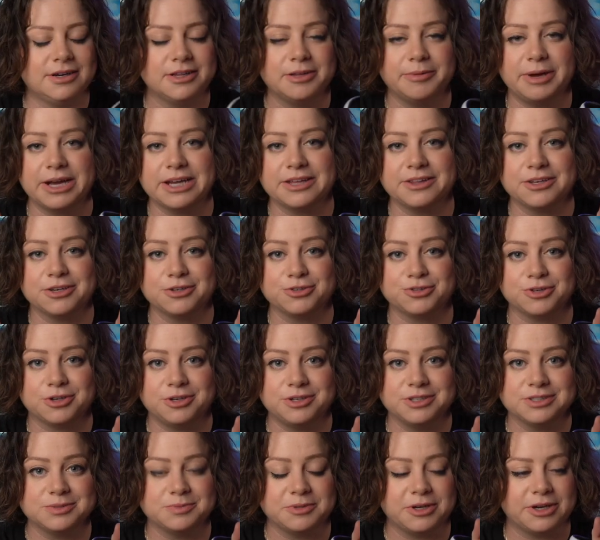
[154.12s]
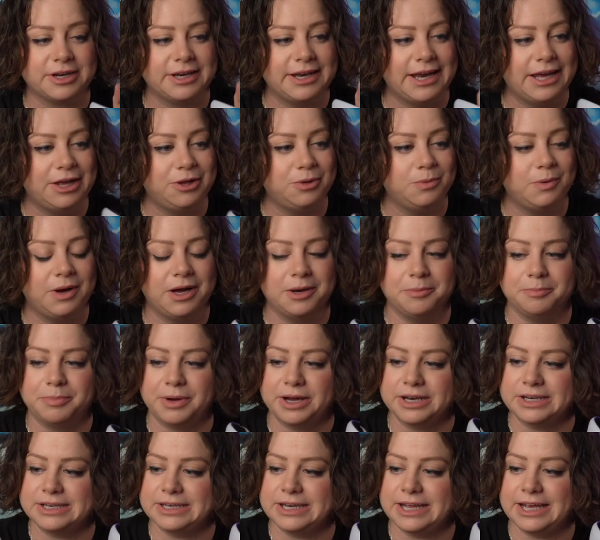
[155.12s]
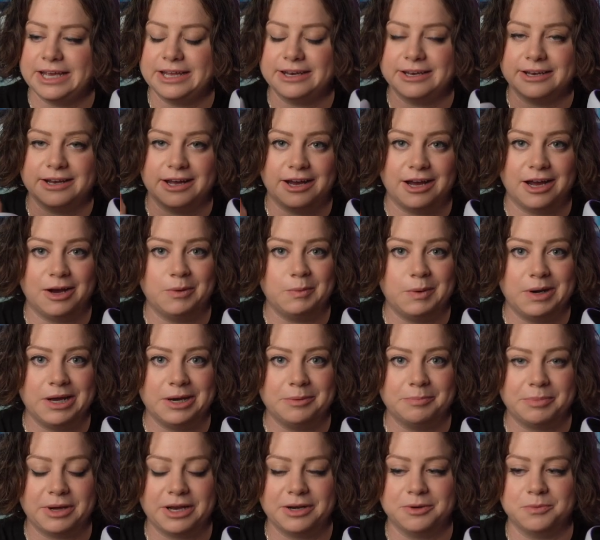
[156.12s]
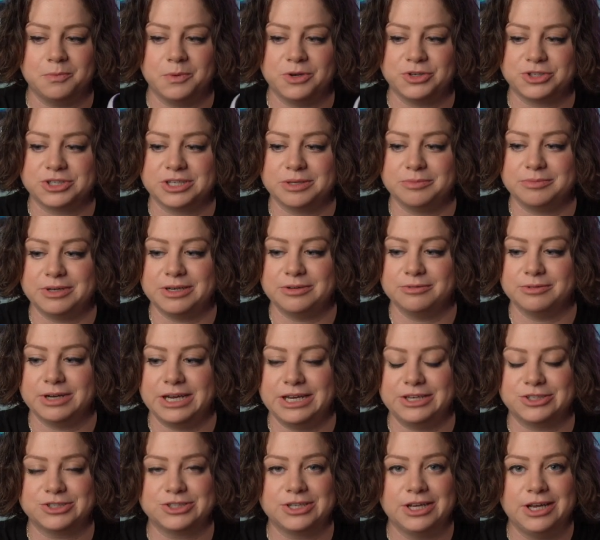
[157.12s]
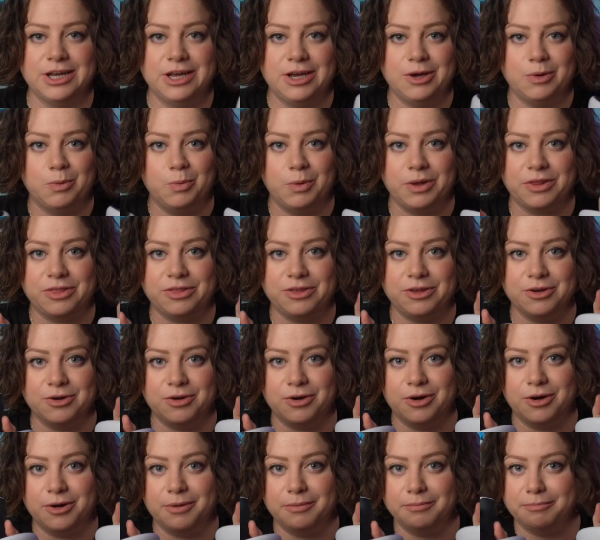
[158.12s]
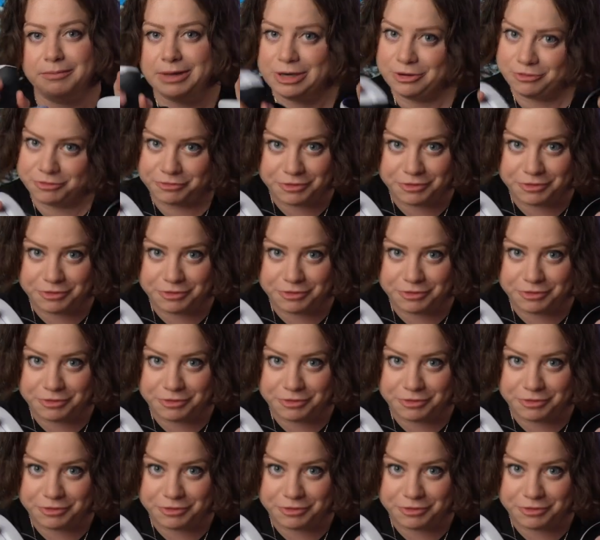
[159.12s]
On the back of the controllers we've got an L1 button and an R1 button, which can be reached with your middle